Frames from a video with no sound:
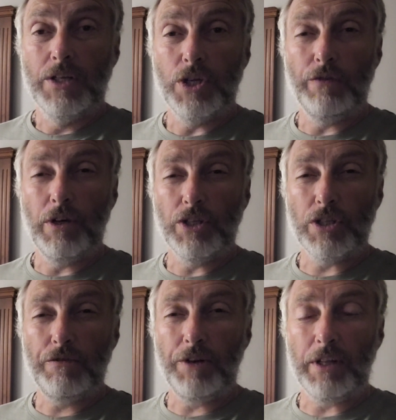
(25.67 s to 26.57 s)
So if I
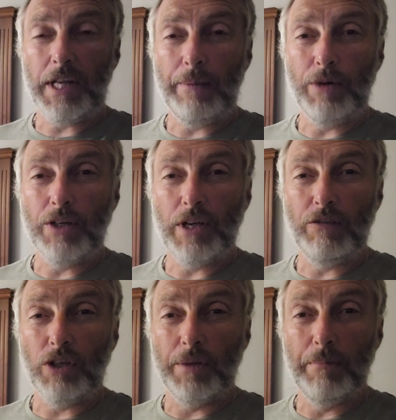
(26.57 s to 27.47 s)
just flick the camera around and
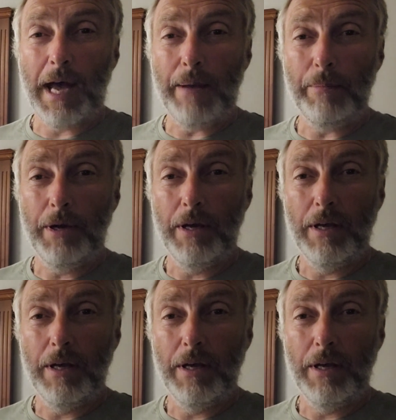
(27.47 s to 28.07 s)
have a look at the map.